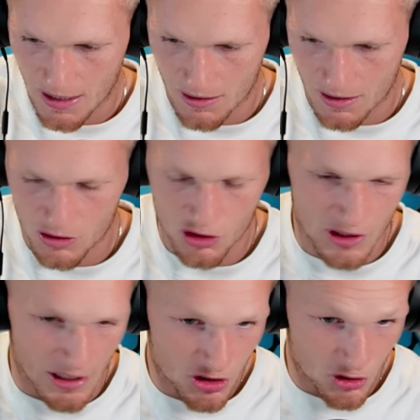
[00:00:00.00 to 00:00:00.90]
use
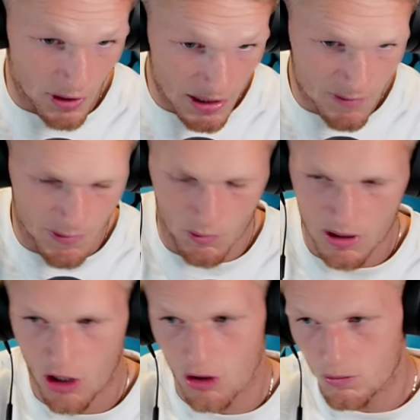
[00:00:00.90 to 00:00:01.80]
our strength. But we
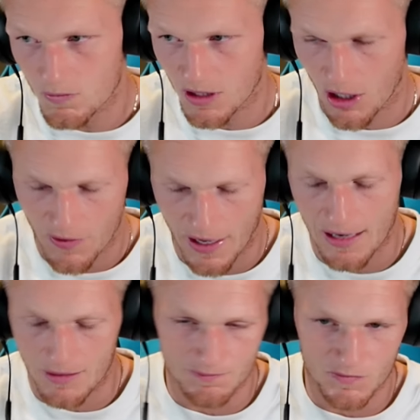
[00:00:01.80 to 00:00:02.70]
know they
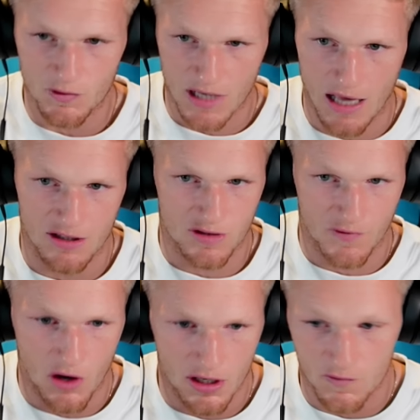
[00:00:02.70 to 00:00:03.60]
are, regardless of
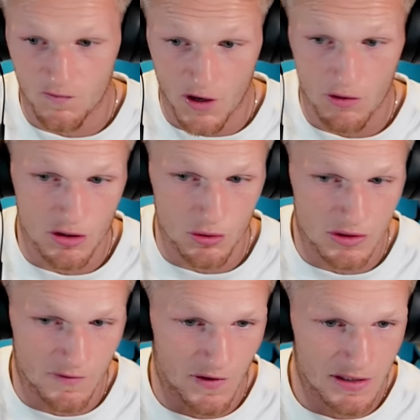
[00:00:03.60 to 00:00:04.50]
height, a very good
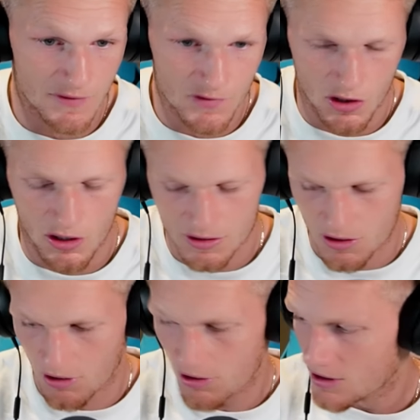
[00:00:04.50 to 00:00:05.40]
defensive side.
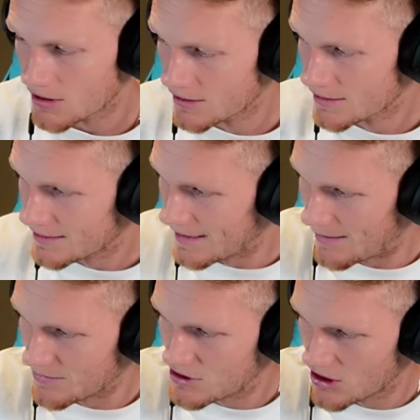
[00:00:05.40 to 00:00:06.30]
So
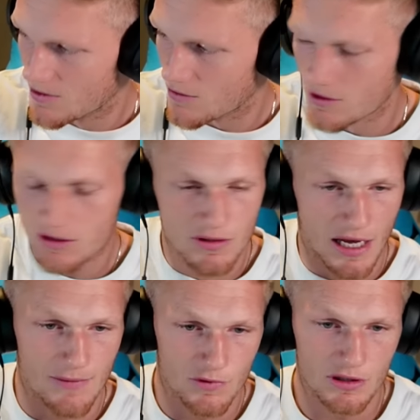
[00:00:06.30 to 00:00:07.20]
it's going to be a really good
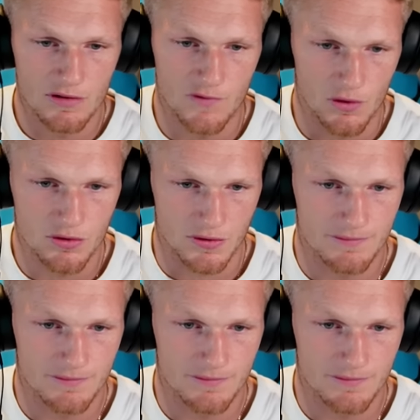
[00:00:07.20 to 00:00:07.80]
game. Really looking forward to it.